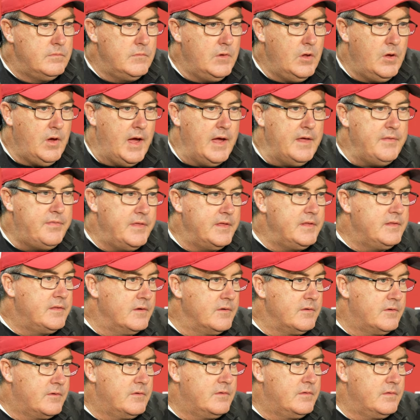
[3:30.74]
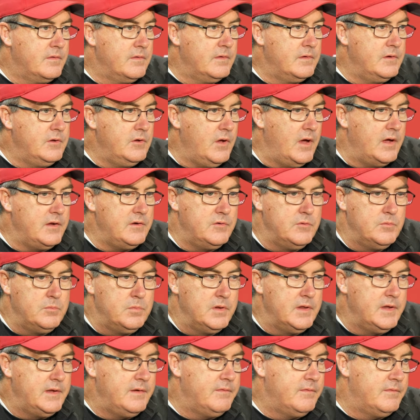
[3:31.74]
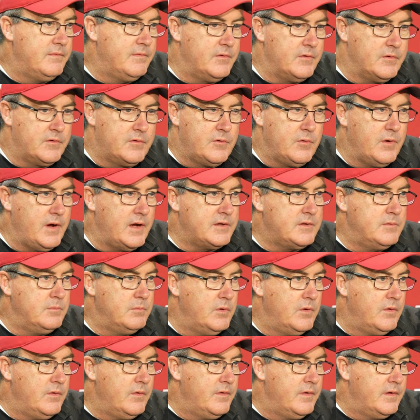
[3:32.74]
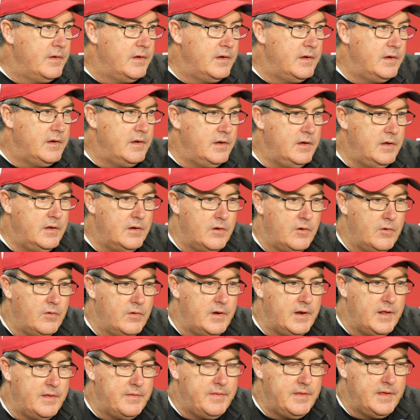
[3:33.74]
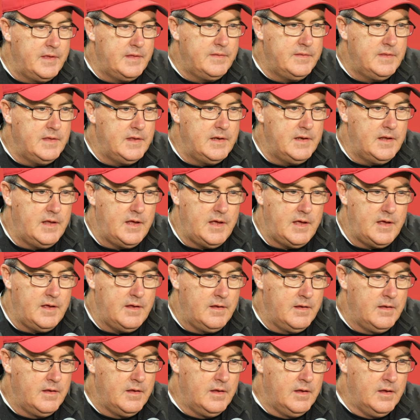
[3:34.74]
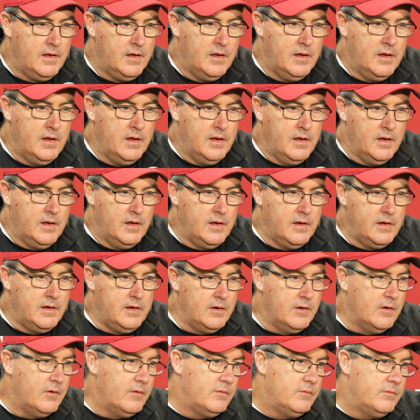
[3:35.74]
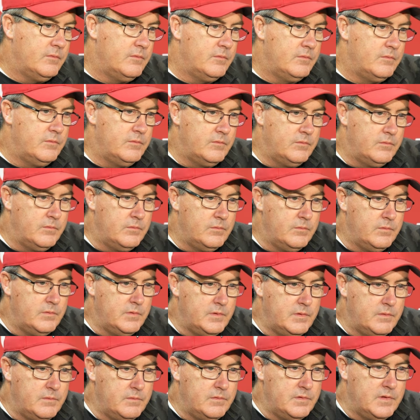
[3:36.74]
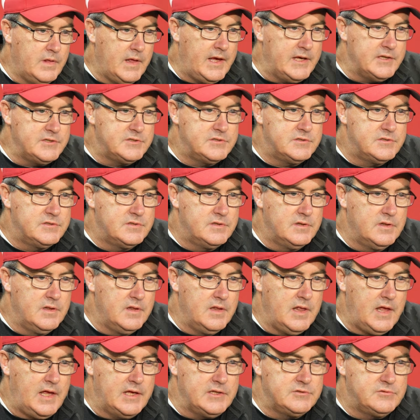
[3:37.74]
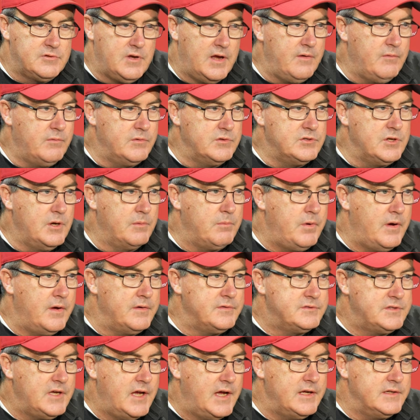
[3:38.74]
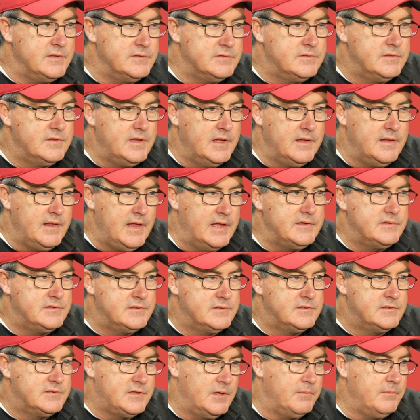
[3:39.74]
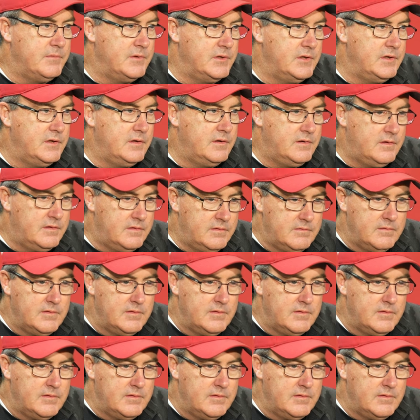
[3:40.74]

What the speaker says: No, I think they're, you know, I do believe they're correctable, you know, and I think that, you know, last drive we jump off sides, that's something